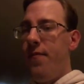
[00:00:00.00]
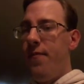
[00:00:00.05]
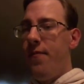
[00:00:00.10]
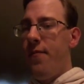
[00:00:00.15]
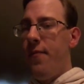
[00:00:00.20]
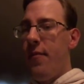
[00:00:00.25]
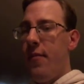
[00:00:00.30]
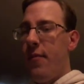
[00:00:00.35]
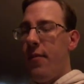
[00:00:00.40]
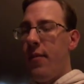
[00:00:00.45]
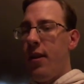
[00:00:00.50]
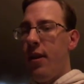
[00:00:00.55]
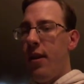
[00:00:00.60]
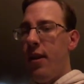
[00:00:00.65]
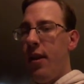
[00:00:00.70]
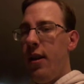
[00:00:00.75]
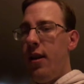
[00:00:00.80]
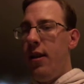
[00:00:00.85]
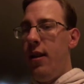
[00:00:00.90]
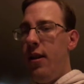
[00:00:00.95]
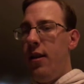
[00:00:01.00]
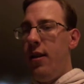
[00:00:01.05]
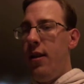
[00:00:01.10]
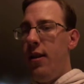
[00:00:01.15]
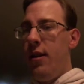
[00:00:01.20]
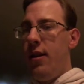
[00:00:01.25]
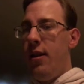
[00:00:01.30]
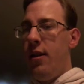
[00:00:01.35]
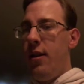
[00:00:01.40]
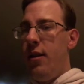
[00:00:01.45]

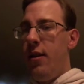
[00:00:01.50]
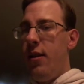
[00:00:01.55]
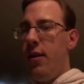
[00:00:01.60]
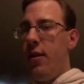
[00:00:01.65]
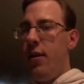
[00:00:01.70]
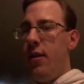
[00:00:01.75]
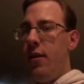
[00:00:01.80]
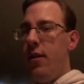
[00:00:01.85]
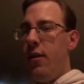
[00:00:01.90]
(no one is talking)